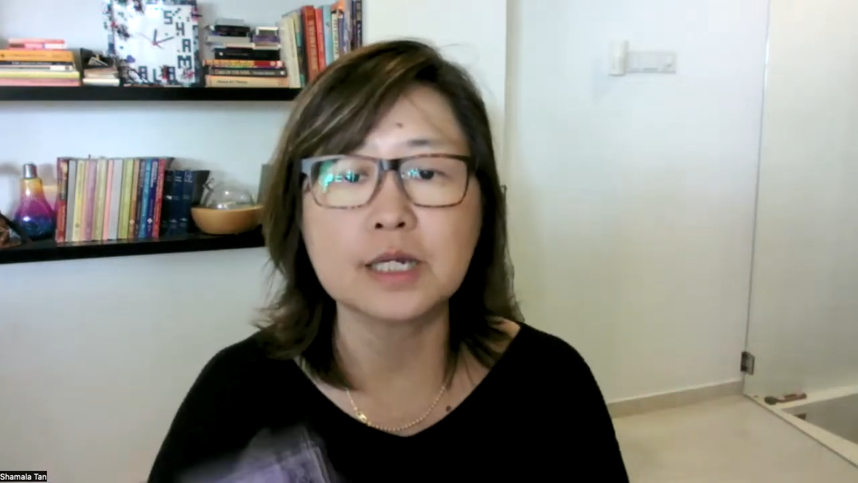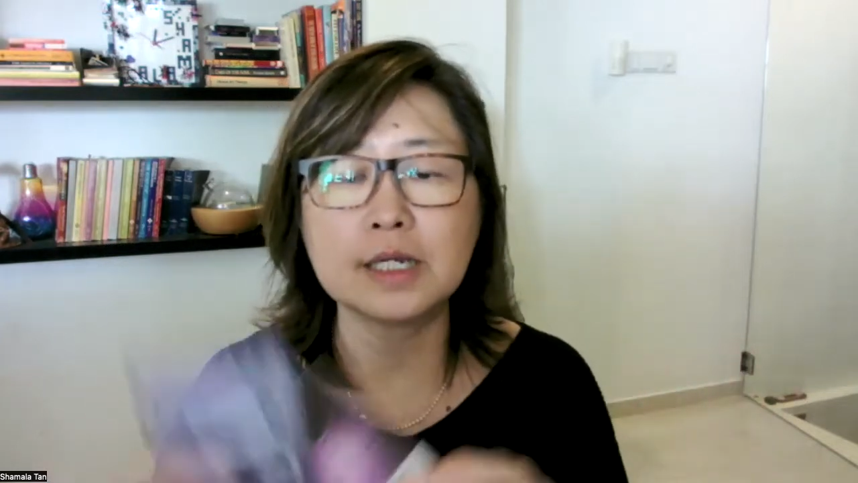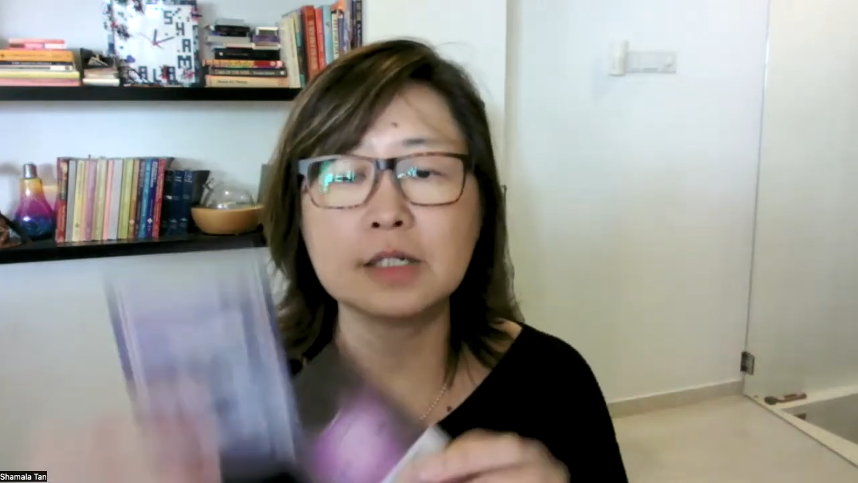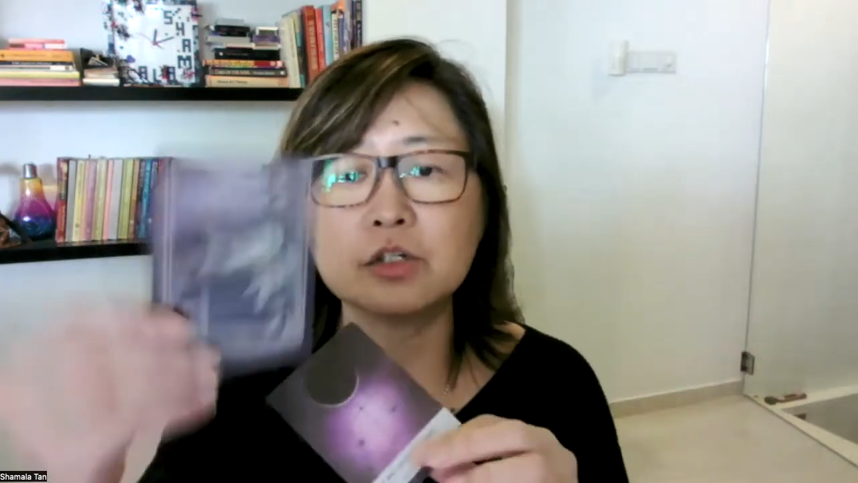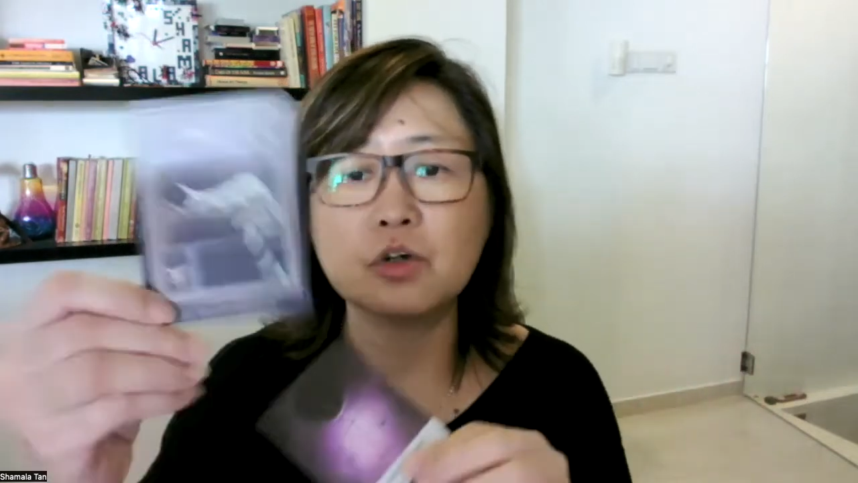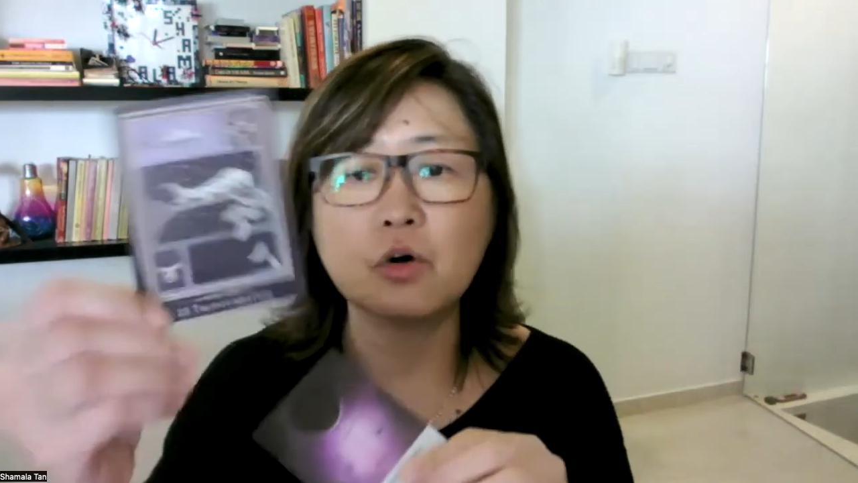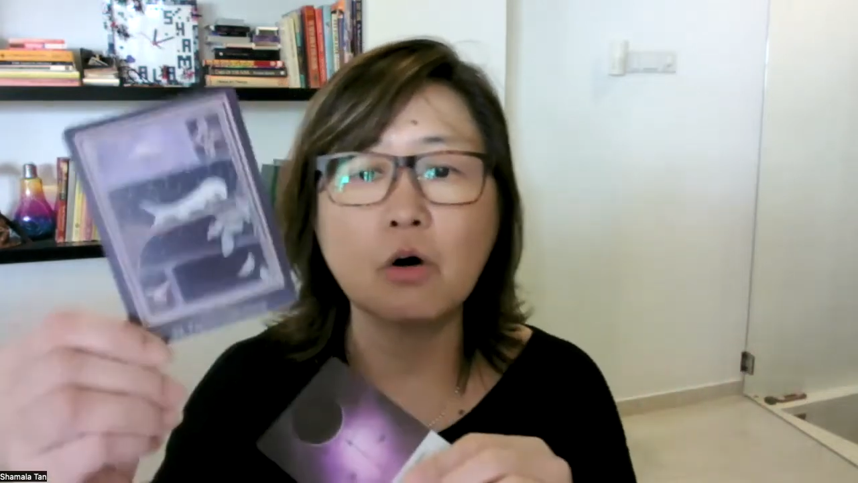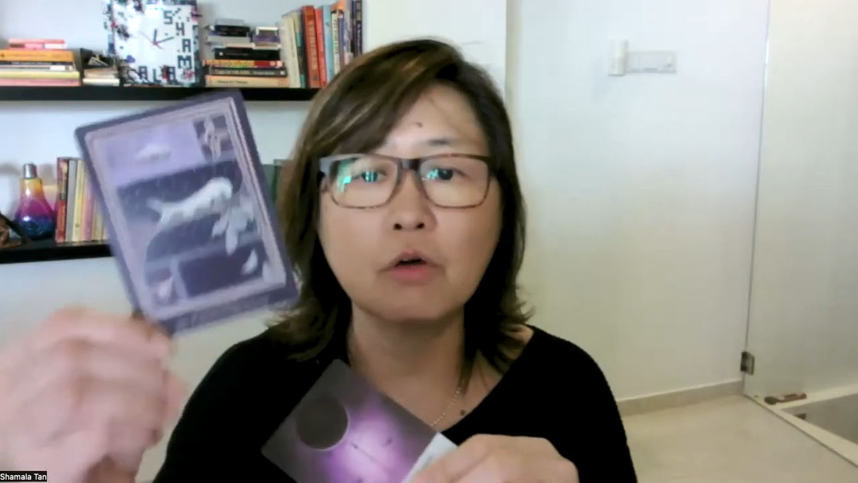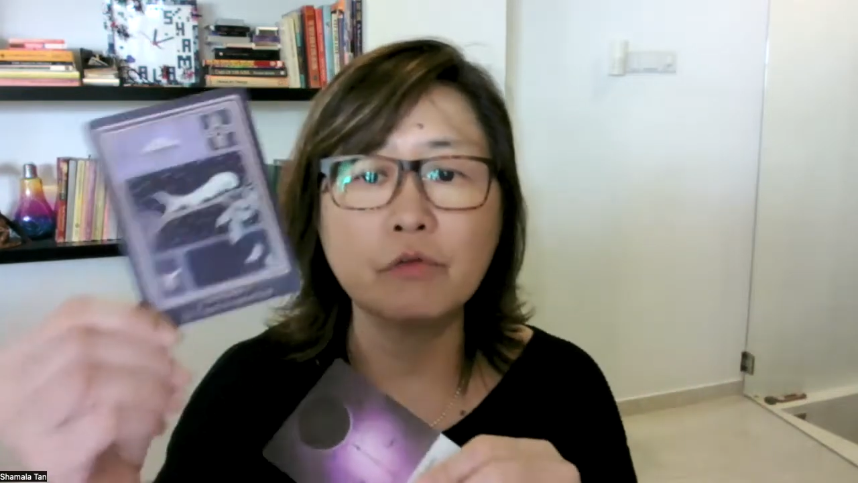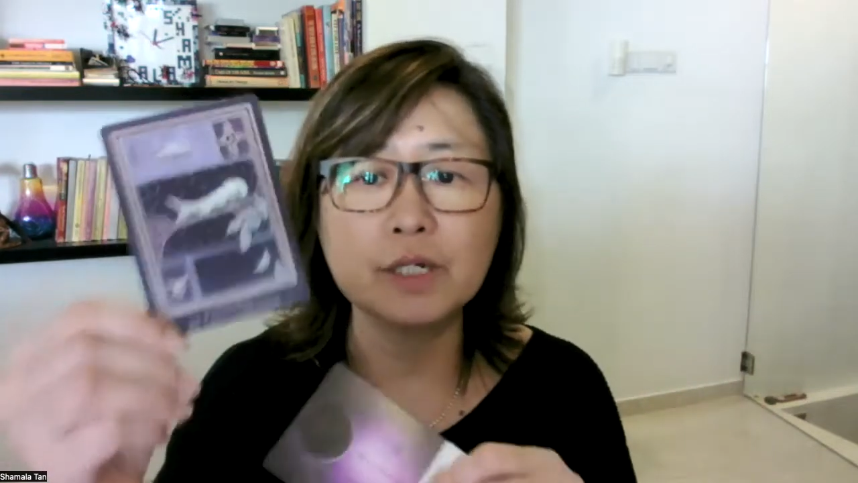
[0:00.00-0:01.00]
in
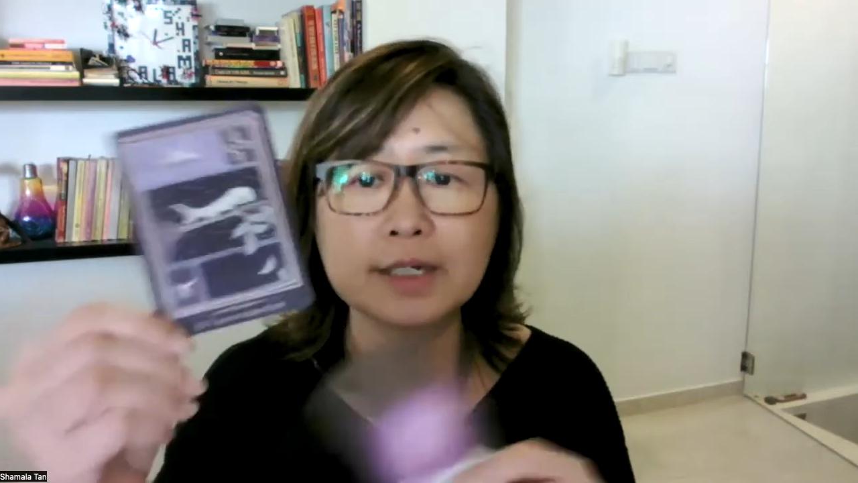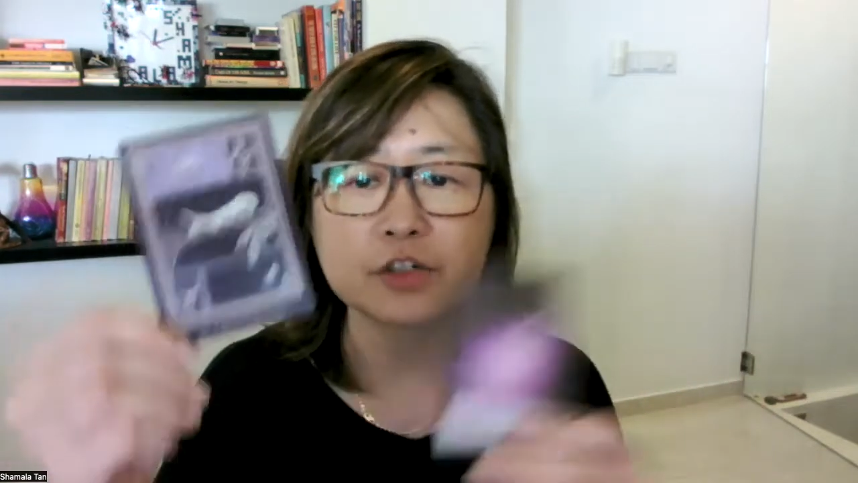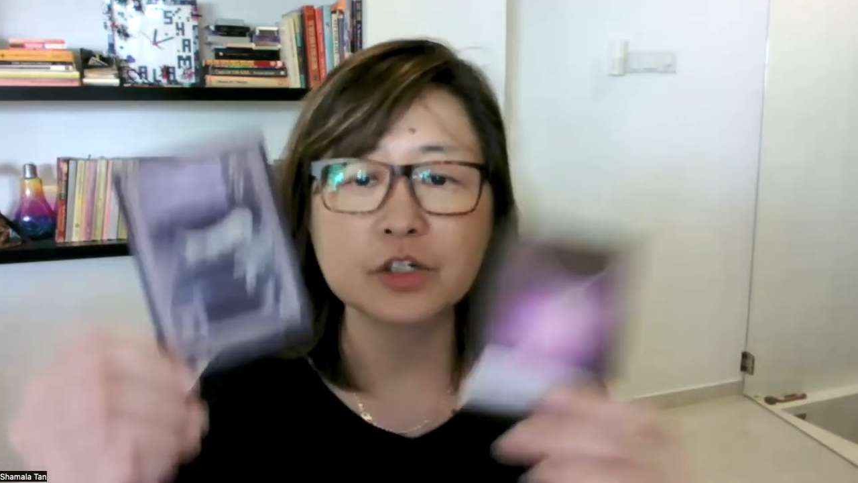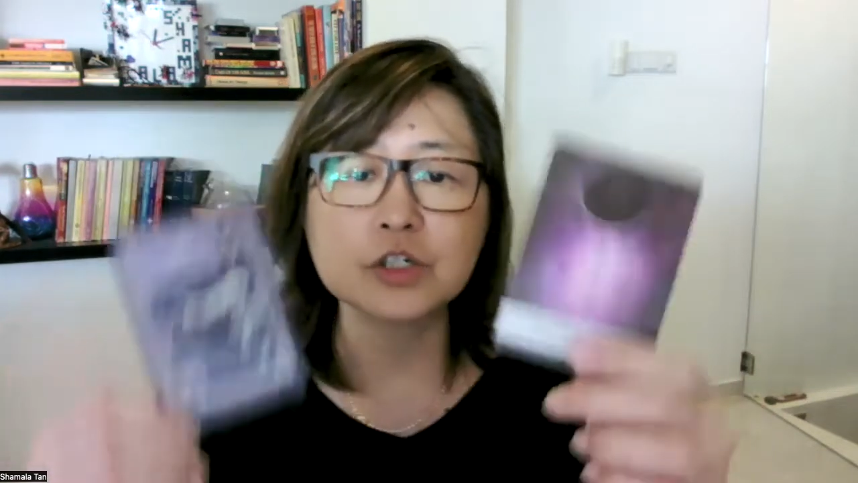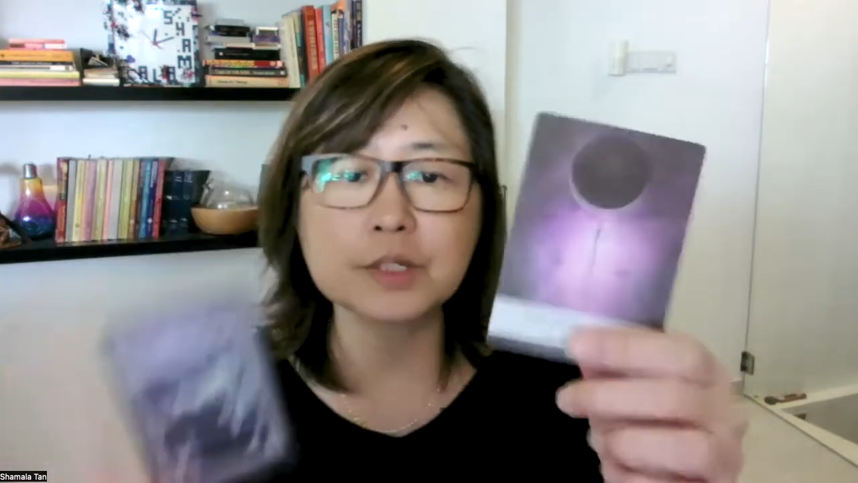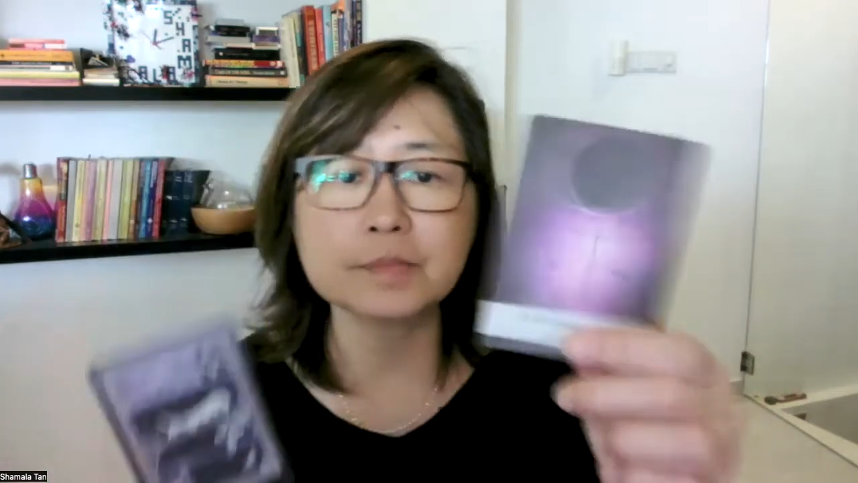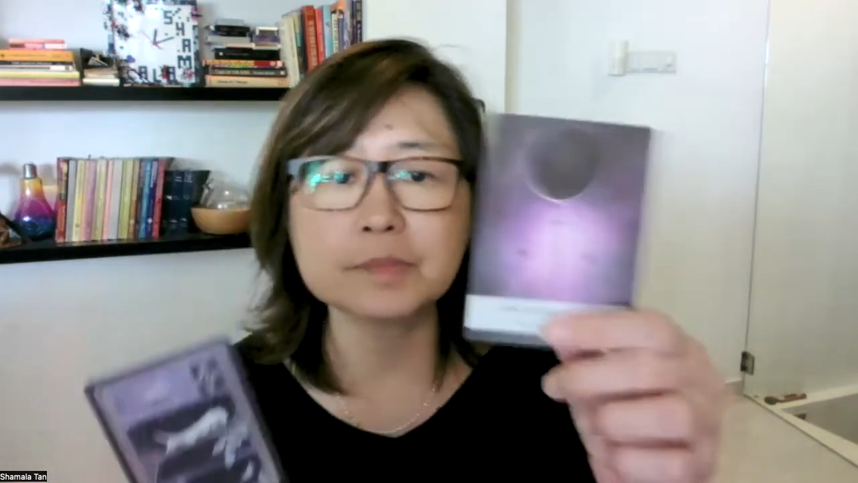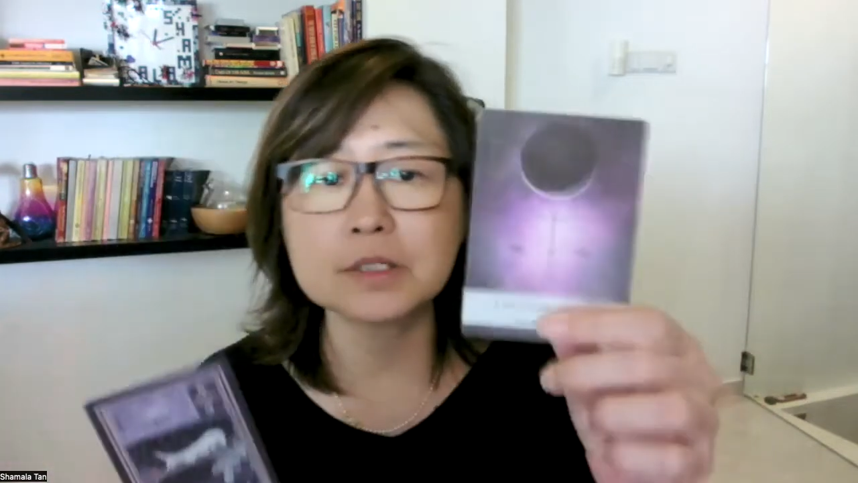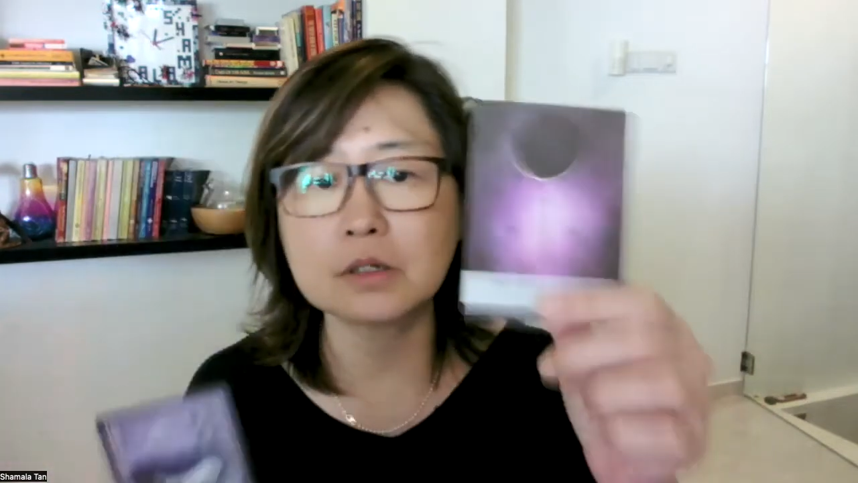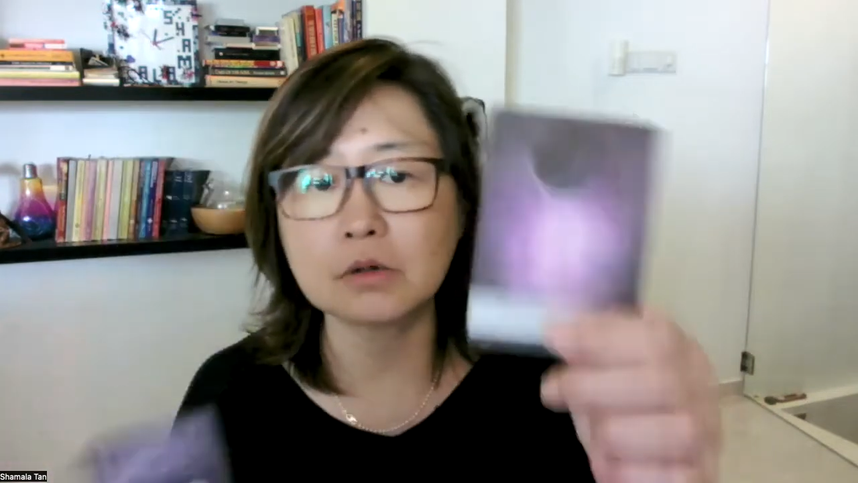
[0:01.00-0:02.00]
your relationships,
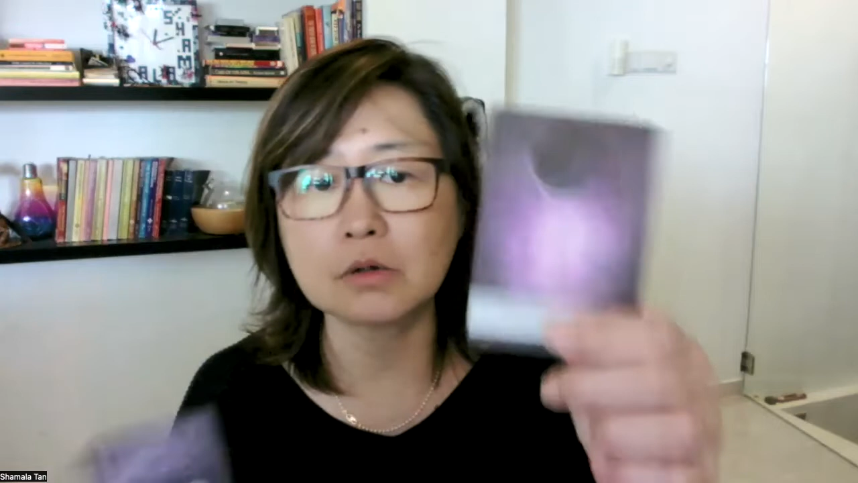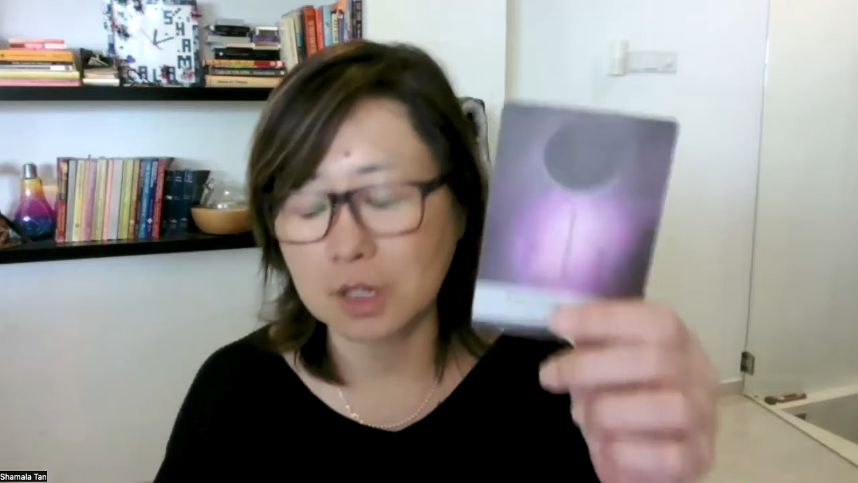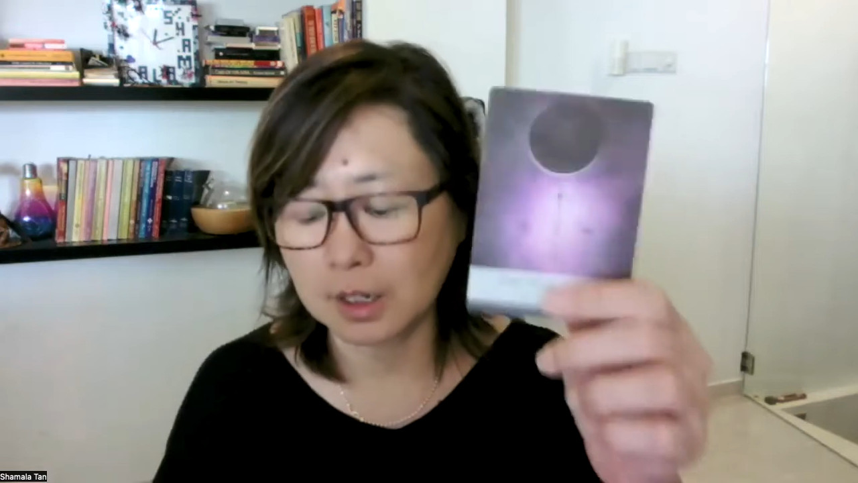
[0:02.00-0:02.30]
so